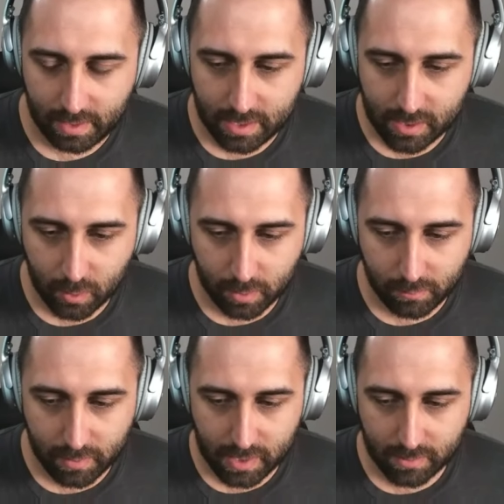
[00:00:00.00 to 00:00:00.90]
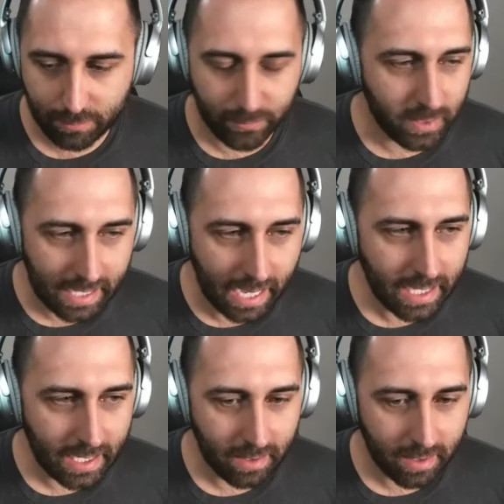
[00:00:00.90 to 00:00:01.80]
sort of this
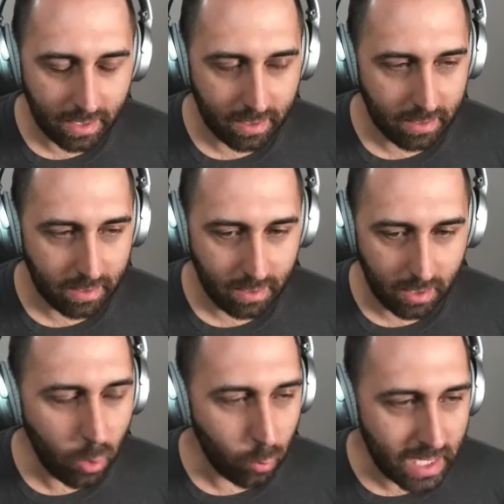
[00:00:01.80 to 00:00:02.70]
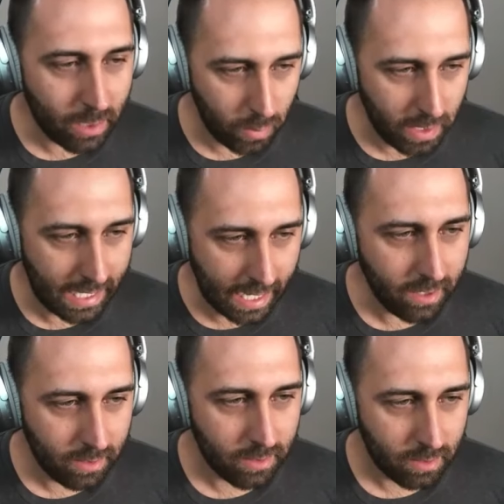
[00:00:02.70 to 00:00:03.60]
forgetting that, no, we
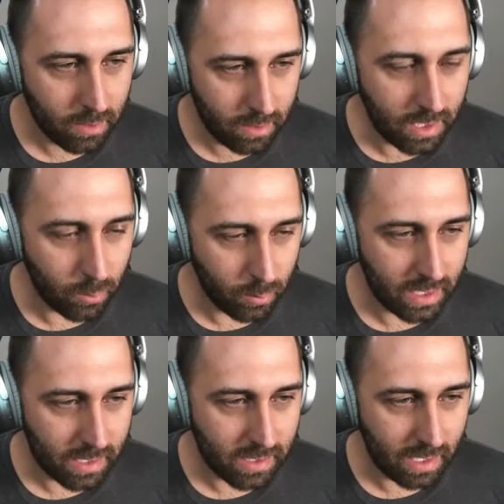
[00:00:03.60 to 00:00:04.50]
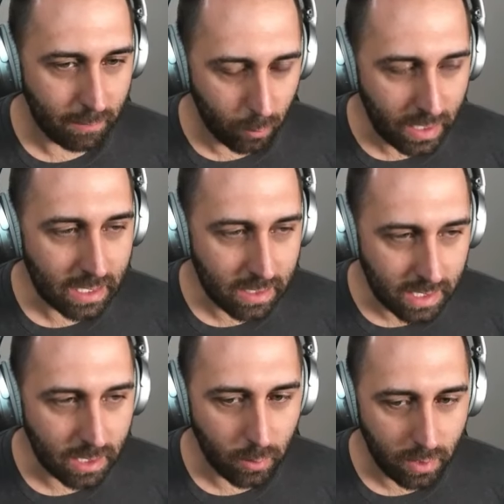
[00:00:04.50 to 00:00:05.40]
can deal with this stuff. We can
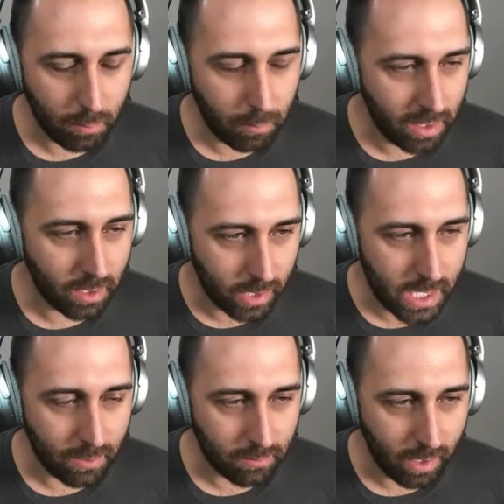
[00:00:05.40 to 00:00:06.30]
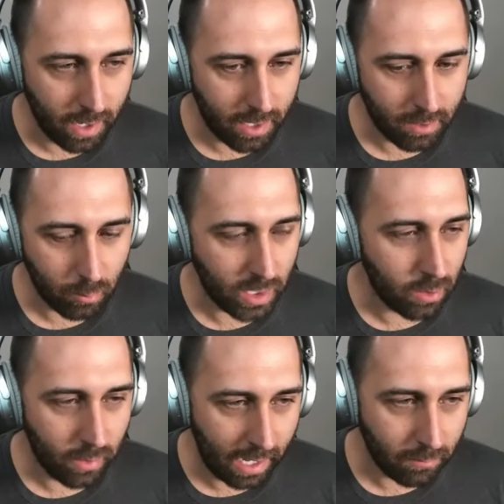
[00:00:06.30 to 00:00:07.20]
deal with it by the grace of God. We
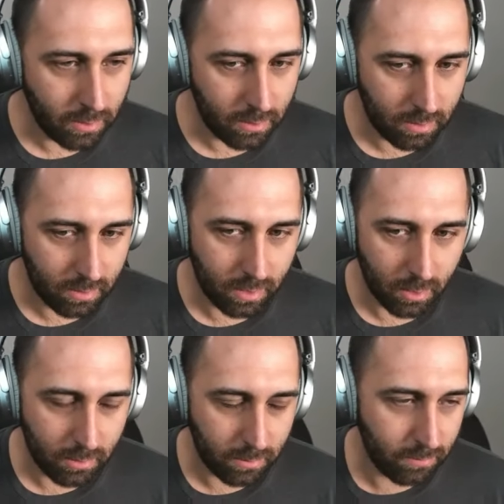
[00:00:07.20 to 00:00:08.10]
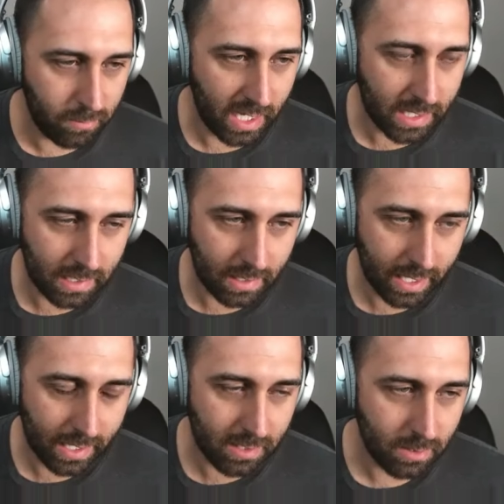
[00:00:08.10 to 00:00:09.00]
don't have to go to fantasy
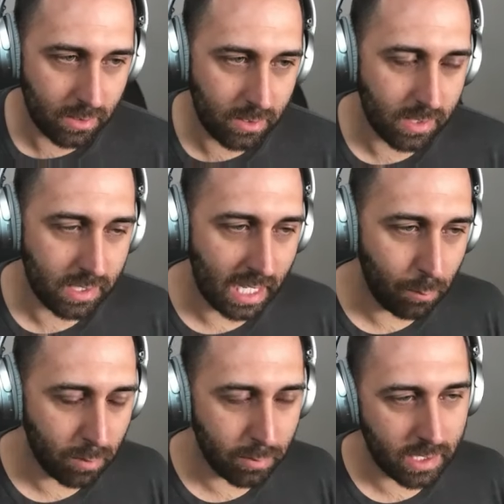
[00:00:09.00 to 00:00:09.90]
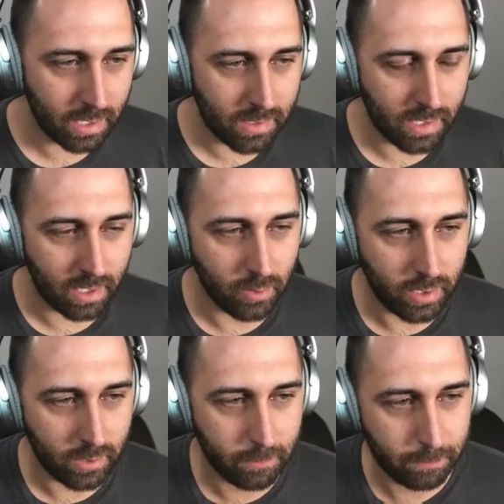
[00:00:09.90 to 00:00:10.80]
land to escape it or pretend it's not
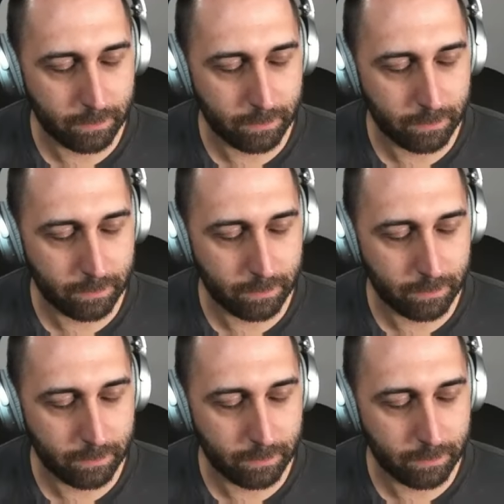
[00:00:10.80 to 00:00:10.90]
real.